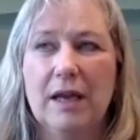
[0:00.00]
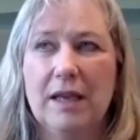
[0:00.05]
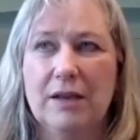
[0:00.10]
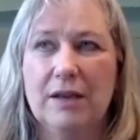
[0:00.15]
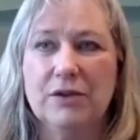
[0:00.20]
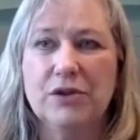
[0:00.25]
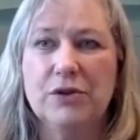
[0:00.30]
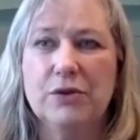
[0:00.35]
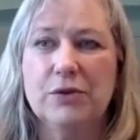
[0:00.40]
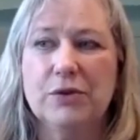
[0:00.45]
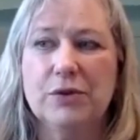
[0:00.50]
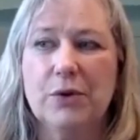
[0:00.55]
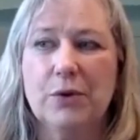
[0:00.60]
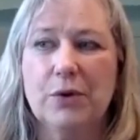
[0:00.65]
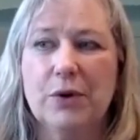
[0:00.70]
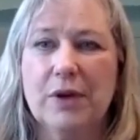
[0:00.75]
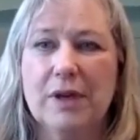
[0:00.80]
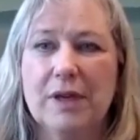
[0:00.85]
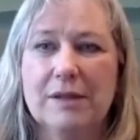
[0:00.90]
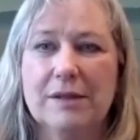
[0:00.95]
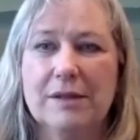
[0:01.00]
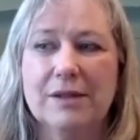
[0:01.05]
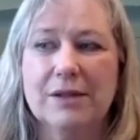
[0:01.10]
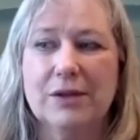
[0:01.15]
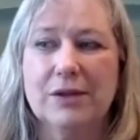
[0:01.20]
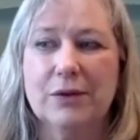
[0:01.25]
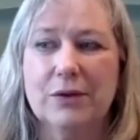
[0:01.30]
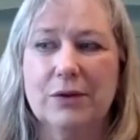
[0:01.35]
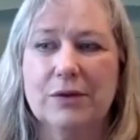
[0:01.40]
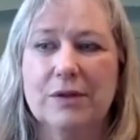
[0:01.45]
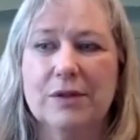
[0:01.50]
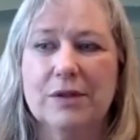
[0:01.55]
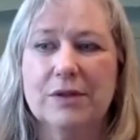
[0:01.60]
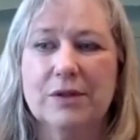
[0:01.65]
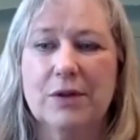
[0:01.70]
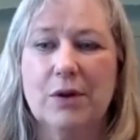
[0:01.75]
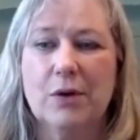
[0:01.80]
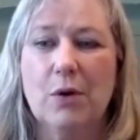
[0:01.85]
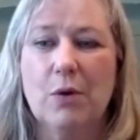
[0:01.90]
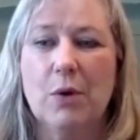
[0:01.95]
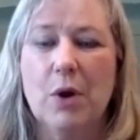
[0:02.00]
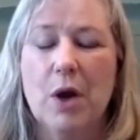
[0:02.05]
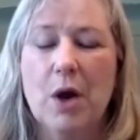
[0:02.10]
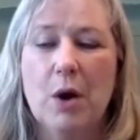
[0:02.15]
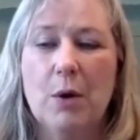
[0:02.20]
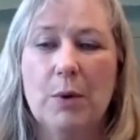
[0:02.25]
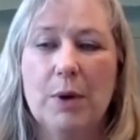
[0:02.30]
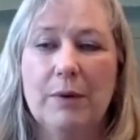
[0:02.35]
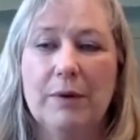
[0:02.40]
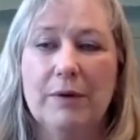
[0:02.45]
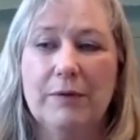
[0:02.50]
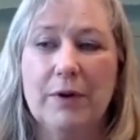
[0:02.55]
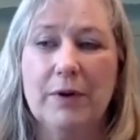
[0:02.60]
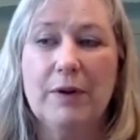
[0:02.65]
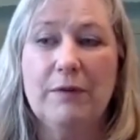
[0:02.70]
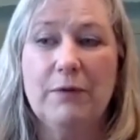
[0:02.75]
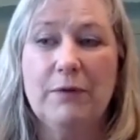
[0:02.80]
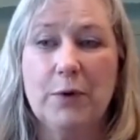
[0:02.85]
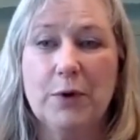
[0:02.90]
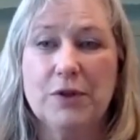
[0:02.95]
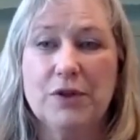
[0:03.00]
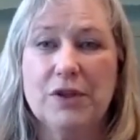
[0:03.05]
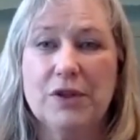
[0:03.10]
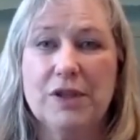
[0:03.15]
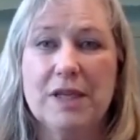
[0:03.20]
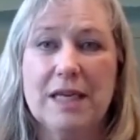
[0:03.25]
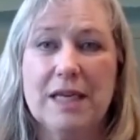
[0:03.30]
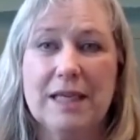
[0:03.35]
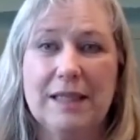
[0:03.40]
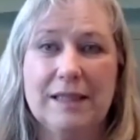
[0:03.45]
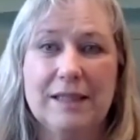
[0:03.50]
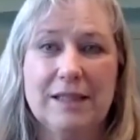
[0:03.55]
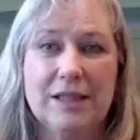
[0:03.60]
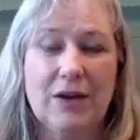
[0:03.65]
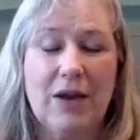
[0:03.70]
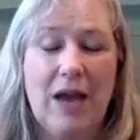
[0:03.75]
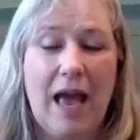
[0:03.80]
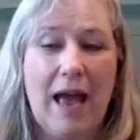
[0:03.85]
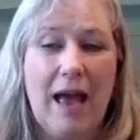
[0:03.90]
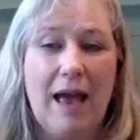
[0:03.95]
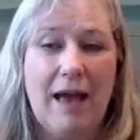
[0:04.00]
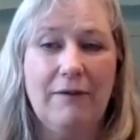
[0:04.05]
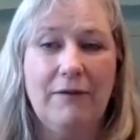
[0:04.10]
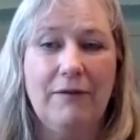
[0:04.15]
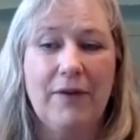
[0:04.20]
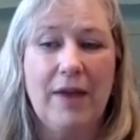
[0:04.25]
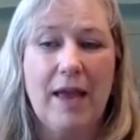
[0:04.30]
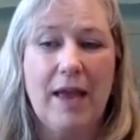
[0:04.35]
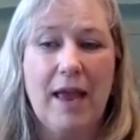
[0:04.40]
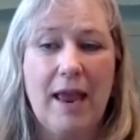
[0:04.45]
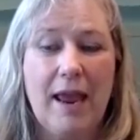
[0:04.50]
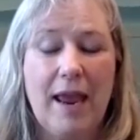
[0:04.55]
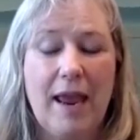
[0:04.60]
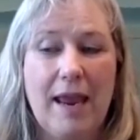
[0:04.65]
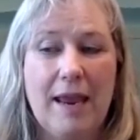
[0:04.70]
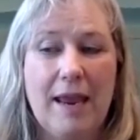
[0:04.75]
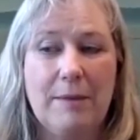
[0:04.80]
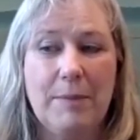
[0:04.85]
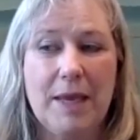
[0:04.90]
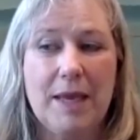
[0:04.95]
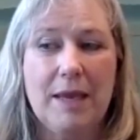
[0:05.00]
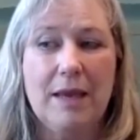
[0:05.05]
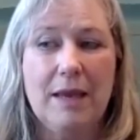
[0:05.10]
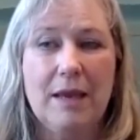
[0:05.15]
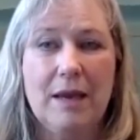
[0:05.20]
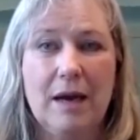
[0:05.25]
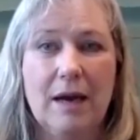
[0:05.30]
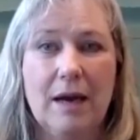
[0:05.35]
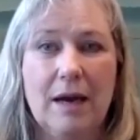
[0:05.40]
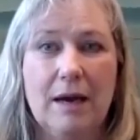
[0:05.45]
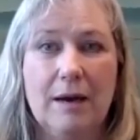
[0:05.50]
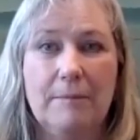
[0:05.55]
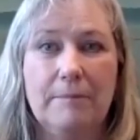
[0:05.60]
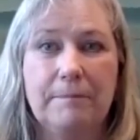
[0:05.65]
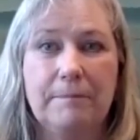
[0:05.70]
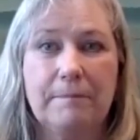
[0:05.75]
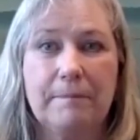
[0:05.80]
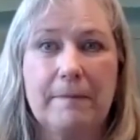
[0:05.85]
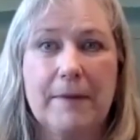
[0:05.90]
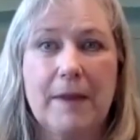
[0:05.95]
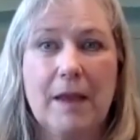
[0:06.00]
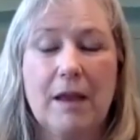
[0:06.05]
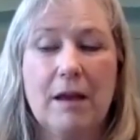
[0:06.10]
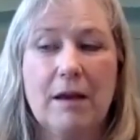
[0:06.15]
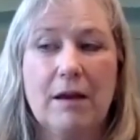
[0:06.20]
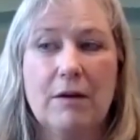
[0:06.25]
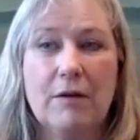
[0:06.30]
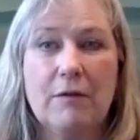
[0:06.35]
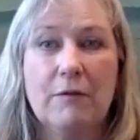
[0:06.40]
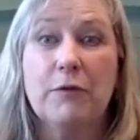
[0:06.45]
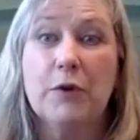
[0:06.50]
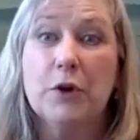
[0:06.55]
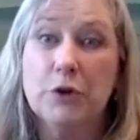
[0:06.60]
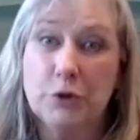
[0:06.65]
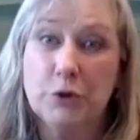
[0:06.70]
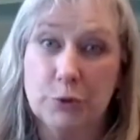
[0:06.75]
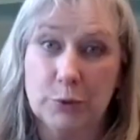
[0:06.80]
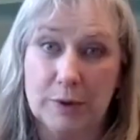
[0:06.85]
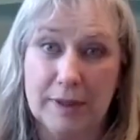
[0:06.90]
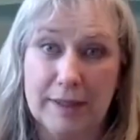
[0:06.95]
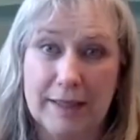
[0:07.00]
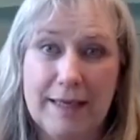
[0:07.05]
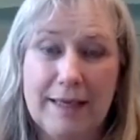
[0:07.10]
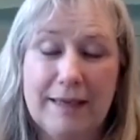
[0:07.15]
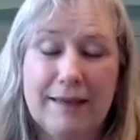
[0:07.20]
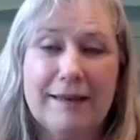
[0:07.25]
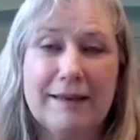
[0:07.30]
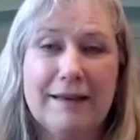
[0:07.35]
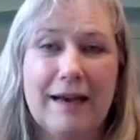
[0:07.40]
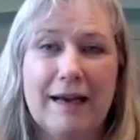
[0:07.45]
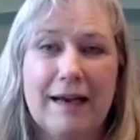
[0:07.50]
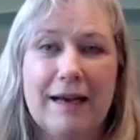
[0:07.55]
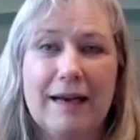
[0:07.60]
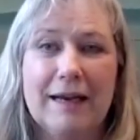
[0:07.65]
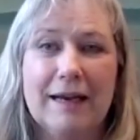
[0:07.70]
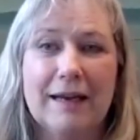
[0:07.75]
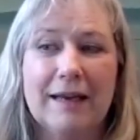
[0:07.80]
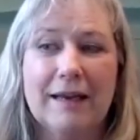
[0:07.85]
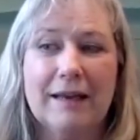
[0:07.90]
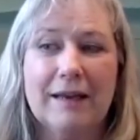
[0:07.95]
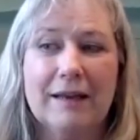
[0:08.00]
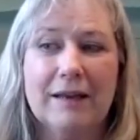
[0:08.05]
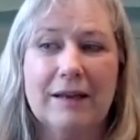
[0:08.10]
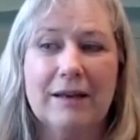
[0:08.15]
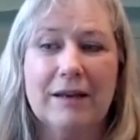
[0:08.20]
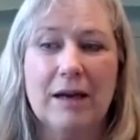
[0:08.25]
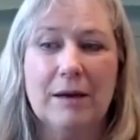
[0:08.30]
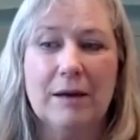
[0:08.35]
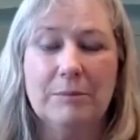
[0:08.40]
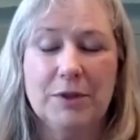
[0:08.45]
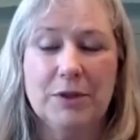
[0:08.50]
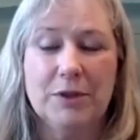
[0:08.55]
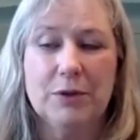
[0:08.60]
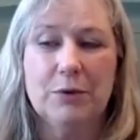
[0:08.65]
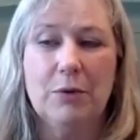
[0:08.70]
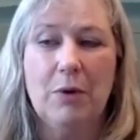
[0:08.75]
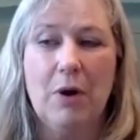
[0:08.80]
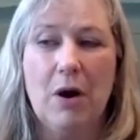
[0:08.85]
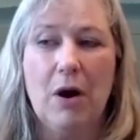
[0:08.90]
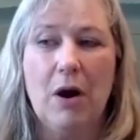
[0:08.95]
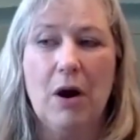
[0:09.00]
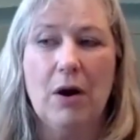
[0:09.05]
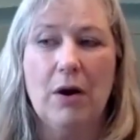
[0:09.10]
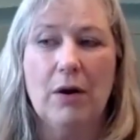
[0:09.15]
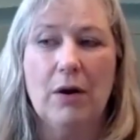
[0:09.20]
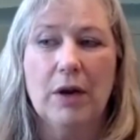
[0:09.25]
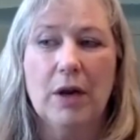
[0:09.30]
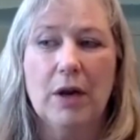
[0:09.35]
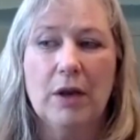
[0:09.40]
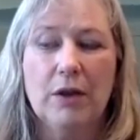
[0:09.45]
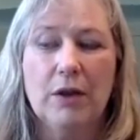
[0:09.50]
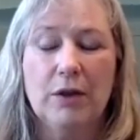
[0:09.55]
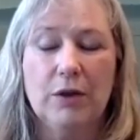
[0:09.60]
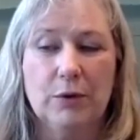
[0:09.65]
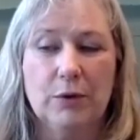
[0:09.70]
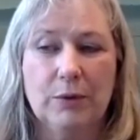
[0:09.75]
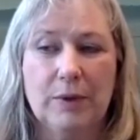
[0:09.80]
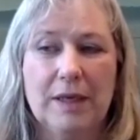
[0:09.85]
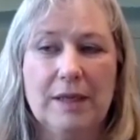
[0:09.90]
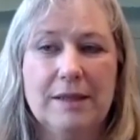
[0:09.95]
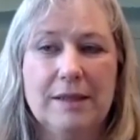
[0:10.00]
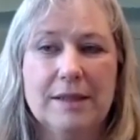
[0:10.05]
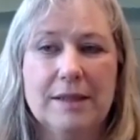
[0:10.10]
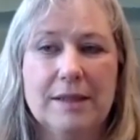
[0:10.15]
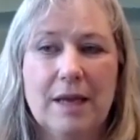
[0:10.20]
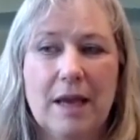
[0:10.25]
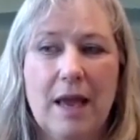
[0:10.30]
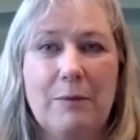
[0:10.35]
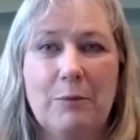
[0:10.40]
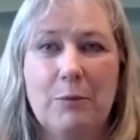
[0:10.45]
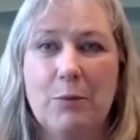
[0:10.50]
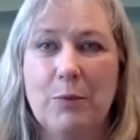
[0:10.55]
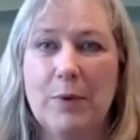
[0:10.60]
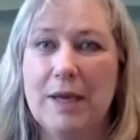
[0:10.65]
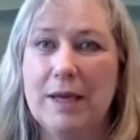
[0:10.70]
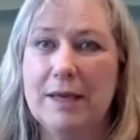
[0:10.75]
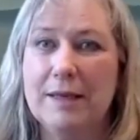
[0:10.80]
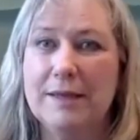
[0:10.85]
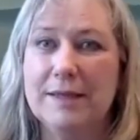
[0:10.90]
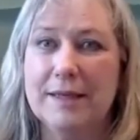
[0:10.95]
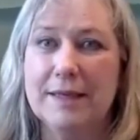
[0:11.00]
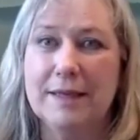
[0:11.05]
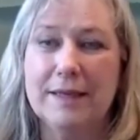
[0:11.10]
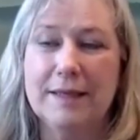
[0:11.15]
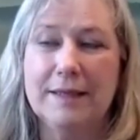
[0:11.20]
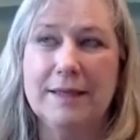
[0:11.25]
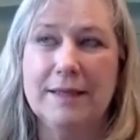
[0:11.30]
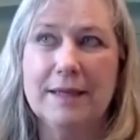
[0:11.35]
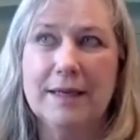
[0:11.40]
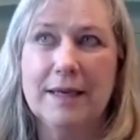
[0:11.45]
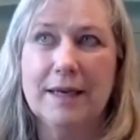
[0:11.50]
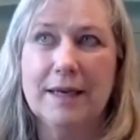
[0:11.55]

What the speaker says: issues or concerns. So we were very fortunate to have Amy virtually come to our unit. We did